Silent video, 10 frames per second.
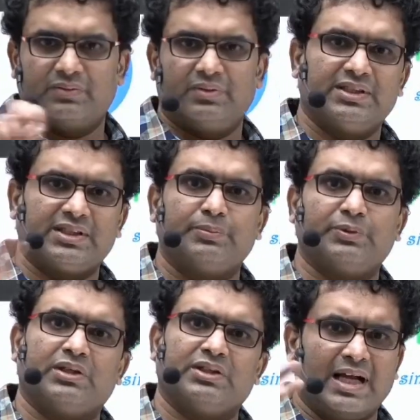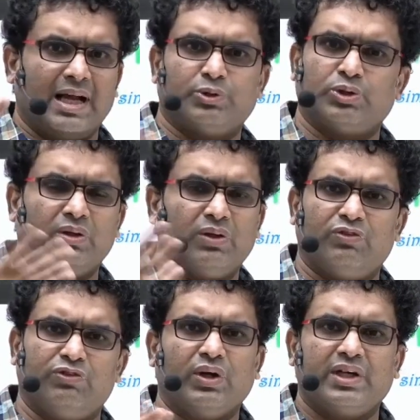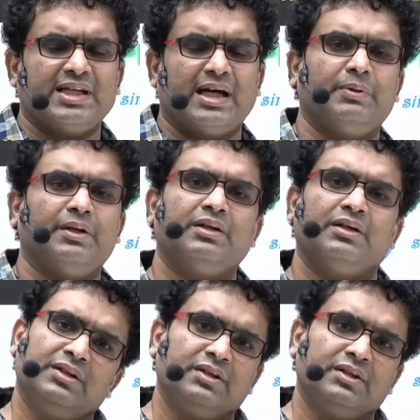description, snapshot of what is happening.